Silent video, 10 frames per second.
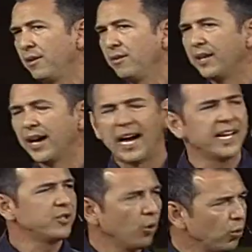that I
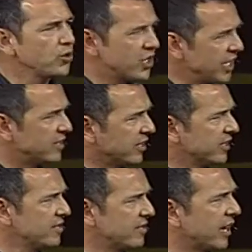told
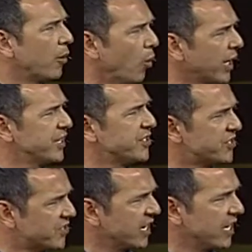Jesus that I wanted to
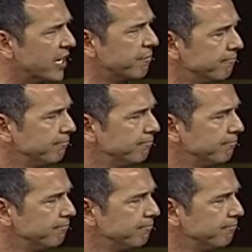see him.